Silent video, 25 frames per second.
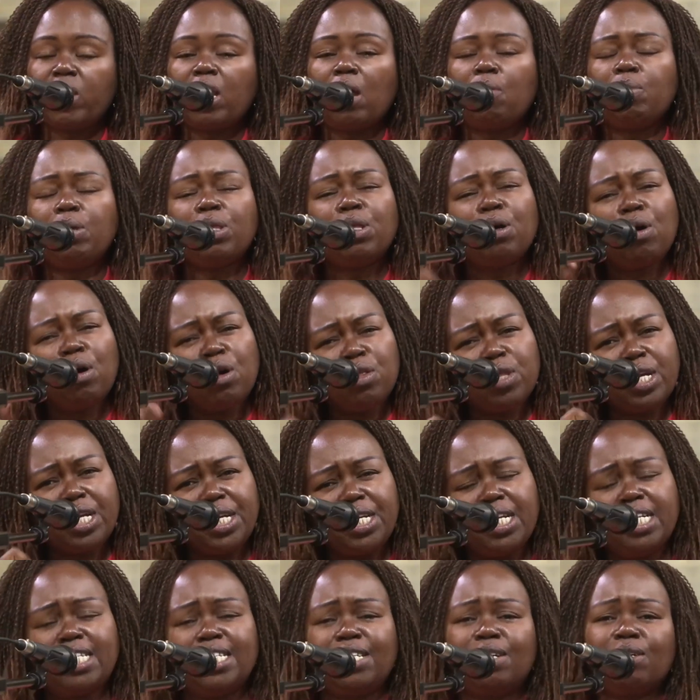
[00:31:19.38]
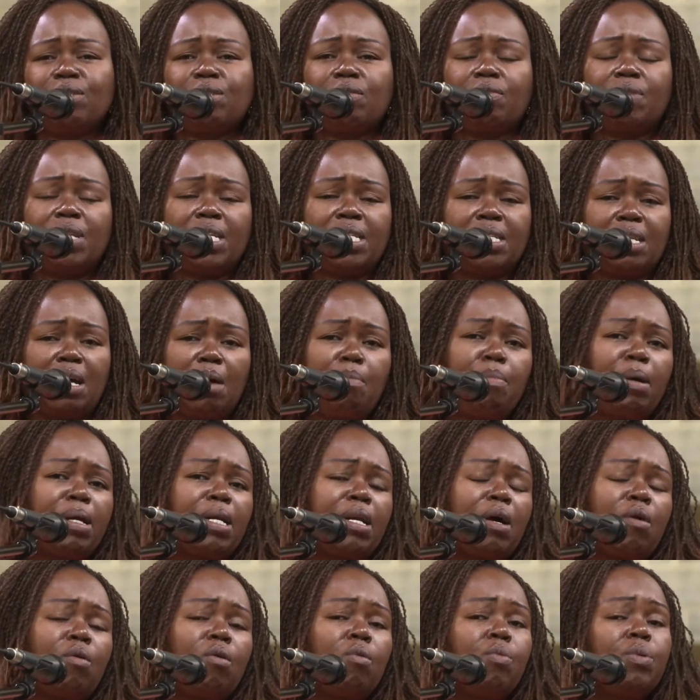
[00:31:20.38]
with all the details of the
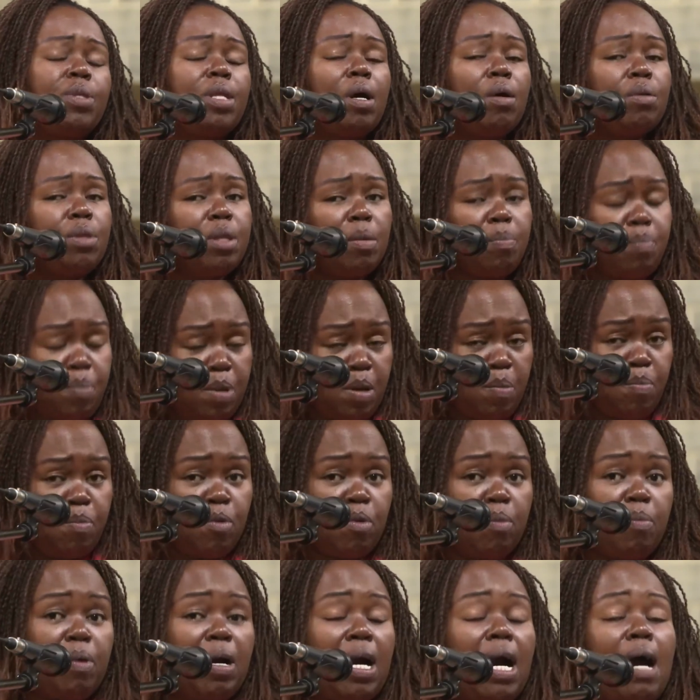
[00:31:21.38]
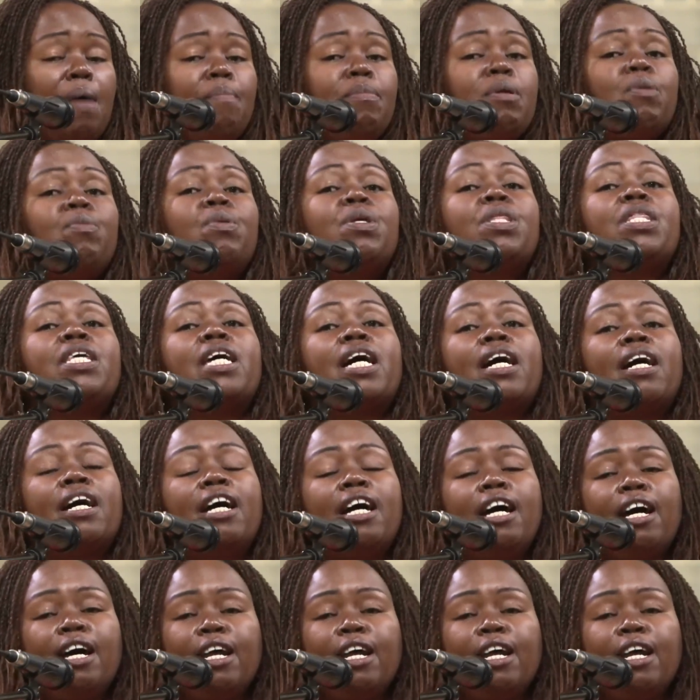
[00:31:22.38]
tabernacle without the people coming with their